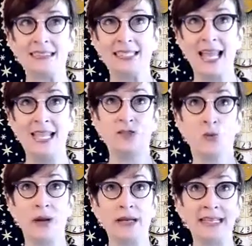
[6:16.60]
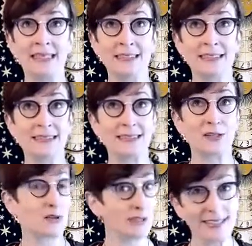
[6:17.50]
10, 20,
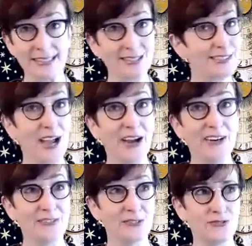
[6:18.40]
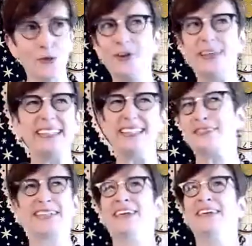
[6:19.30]
30 years ago, 40 years
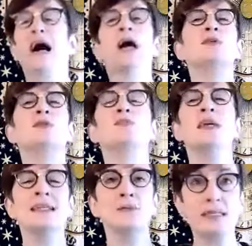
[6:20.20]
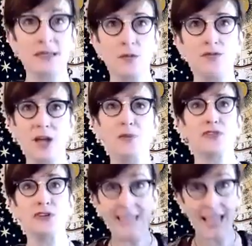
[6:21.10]
ago, I was beating myself up
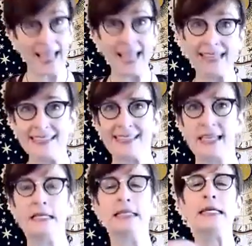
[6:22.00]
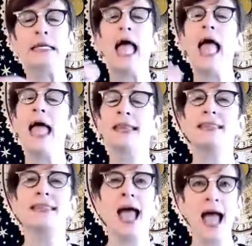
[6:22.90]
for decades. And
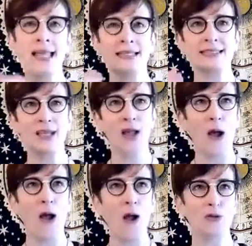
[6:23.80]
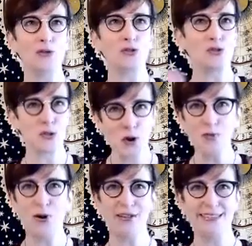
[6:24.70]
that
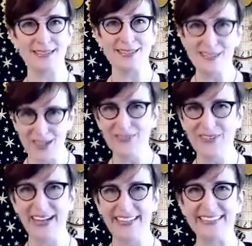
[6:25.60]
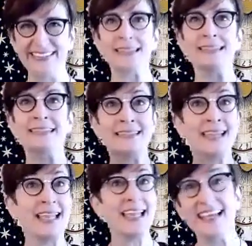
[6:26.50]
snowballed and snowballed
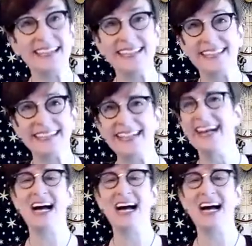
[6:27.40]
until